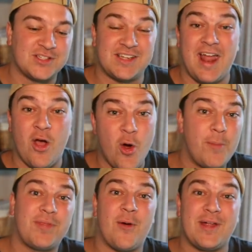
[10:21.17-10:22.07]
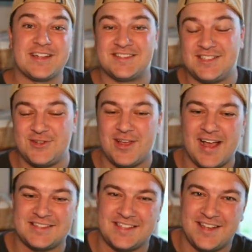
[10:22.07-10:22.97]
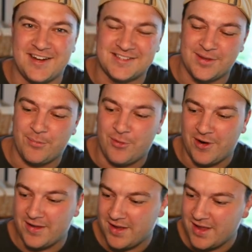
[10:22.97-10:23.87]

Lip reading: and I hope that we can see you guys in there at some point.